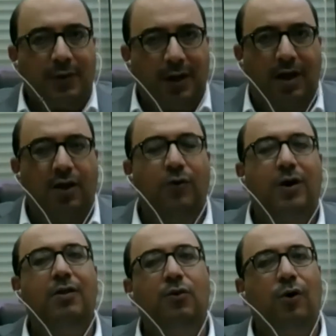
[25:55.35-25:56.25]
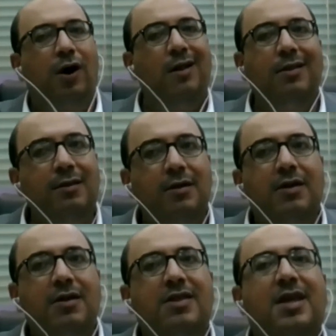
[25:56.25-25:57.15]
anywhere in the world,
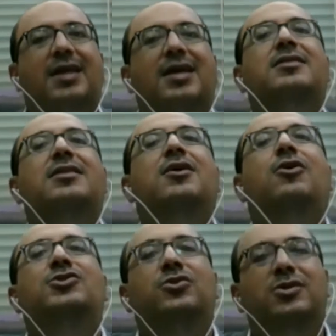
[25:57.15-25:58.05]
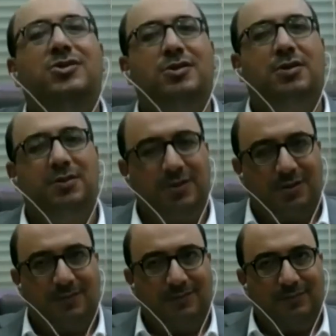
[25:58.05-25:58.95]
they can take also his residency.
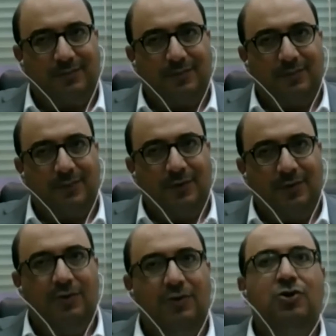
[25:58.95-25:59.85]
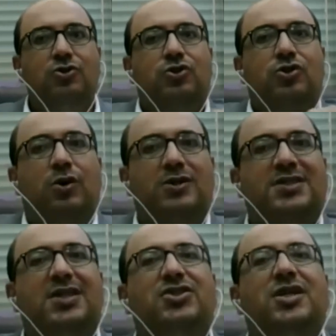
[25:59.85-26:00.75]
So it's
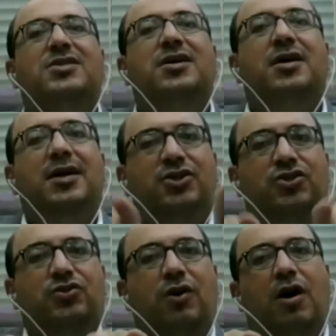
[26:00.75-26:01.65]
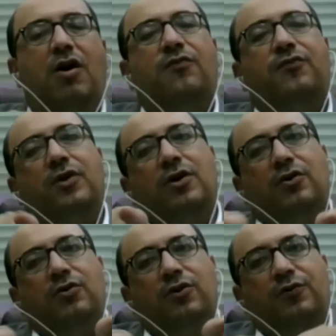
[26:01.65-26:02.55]
not just the issue of
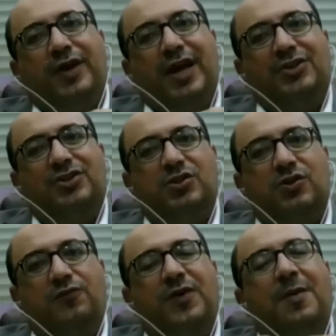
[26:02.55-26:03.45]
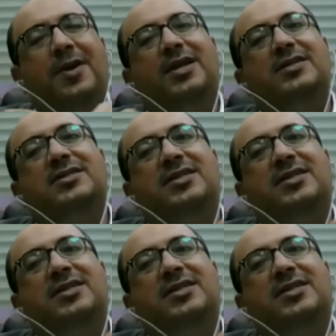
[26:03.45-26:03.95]
unifications of families. In